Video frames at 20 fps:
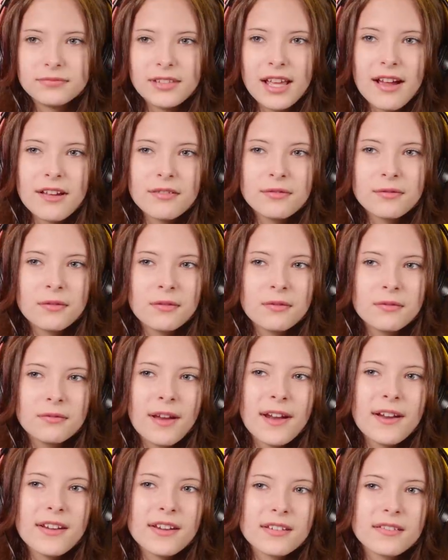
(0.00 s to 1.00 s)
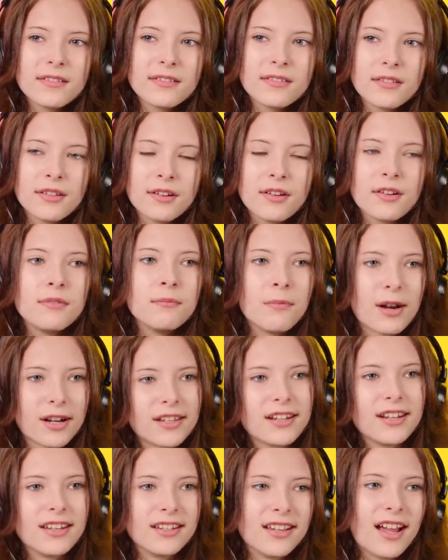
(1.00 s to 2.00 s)
They have very good
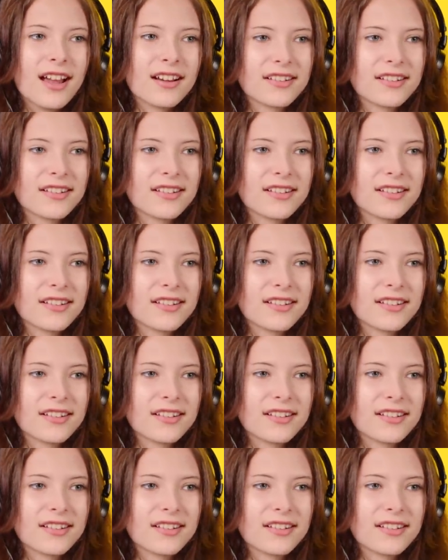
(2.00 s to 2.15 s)
marketing,